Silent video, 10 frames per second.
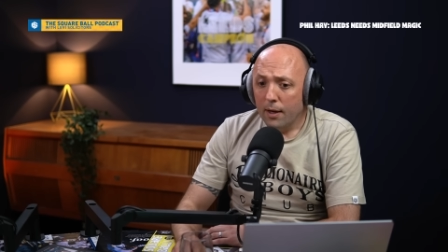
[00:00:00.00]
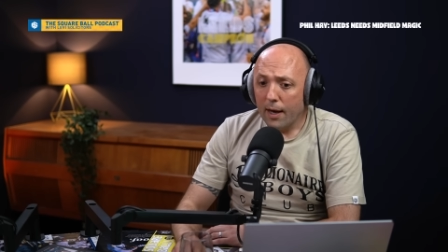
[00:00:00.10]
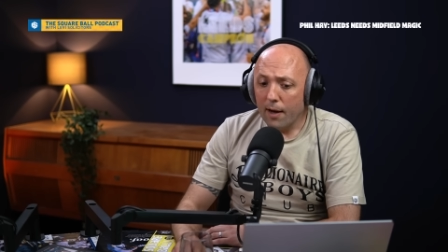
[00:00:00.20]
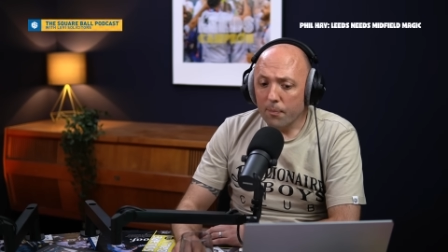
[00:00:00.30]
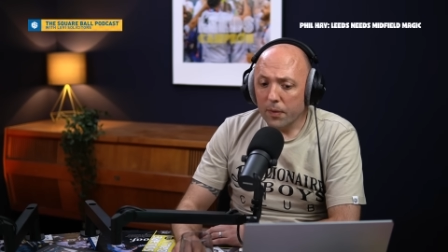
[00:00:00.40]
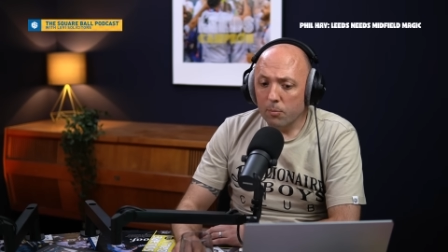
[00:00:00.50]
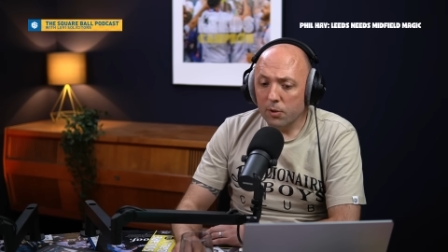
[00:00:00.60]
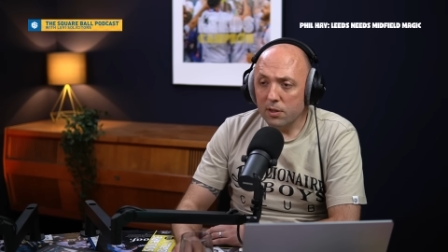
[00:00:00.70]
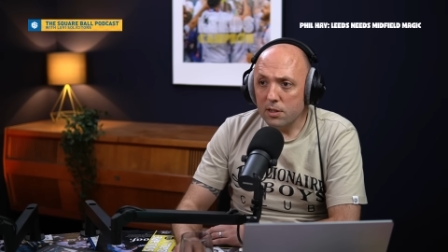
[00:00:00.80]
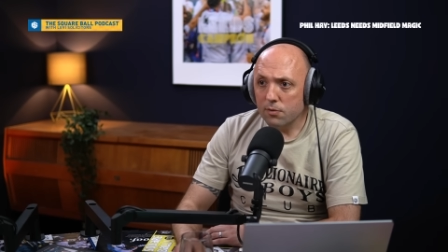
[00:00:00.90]

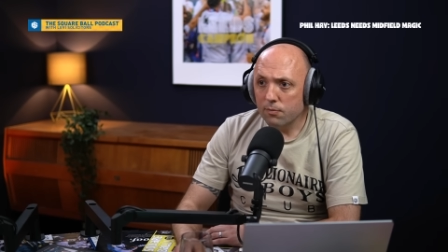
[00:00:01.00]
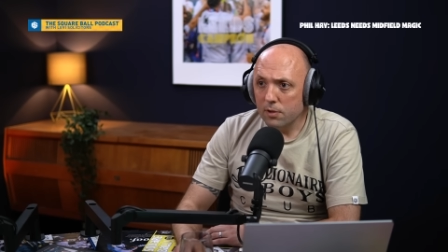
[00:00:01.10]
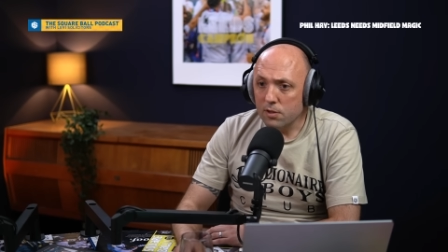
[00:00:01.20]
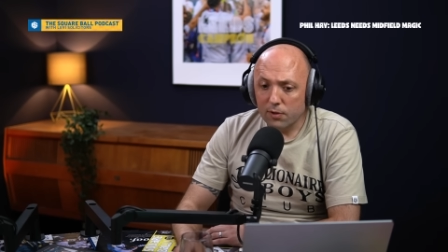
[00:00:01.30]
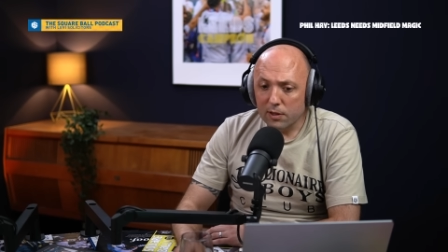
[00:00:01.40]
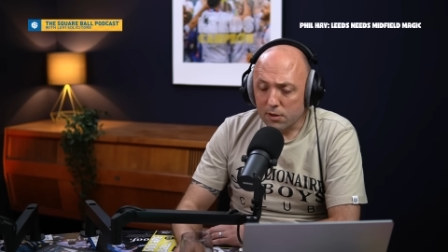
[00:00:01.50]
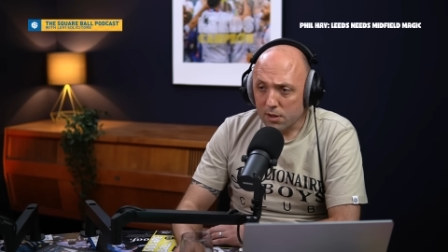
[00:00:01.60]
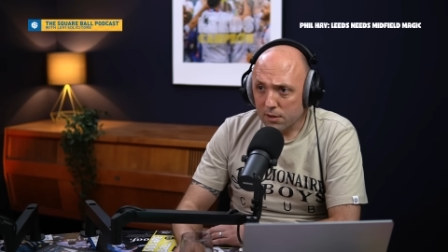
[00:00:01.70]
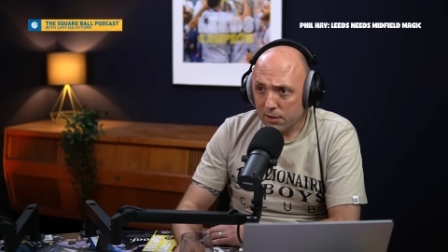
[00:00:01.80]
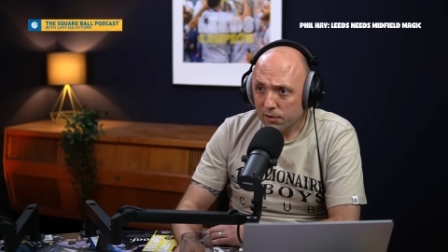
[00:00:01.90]
But these friendlies
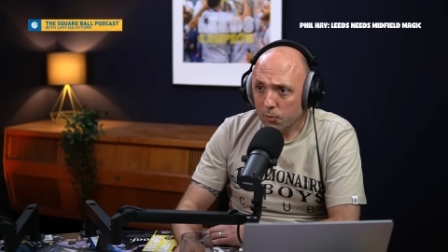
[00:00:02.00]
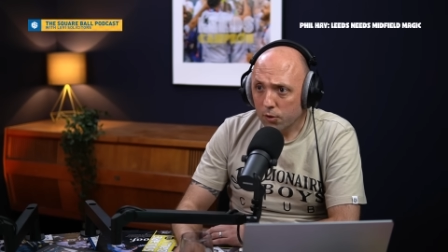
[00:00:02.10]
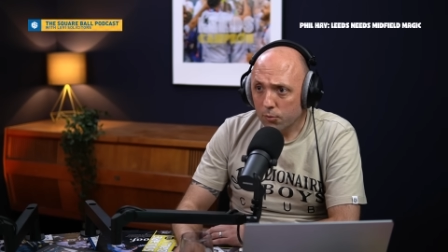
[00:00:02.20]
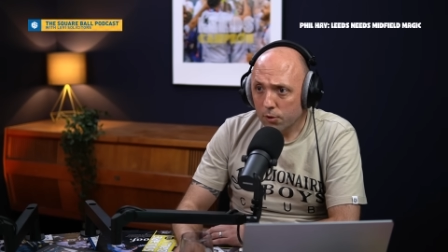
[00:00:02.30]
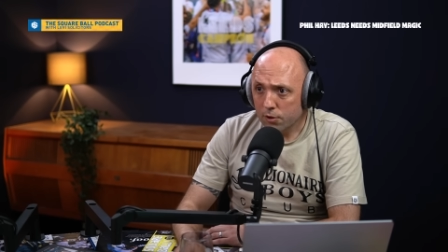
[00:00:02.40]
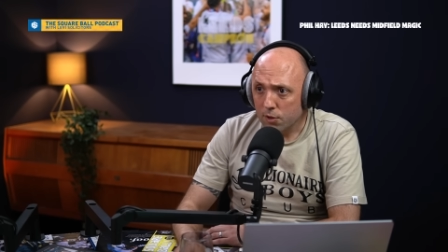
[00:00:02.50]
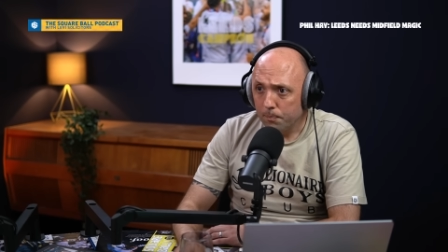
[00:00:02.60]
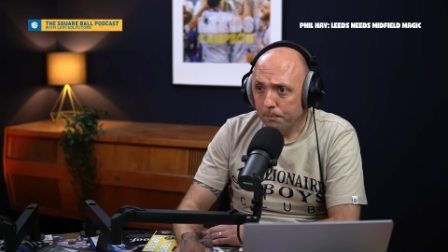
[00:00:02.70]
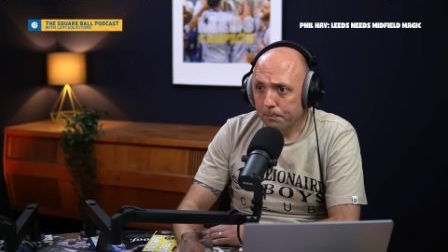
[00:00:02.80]
are definitely worth watching.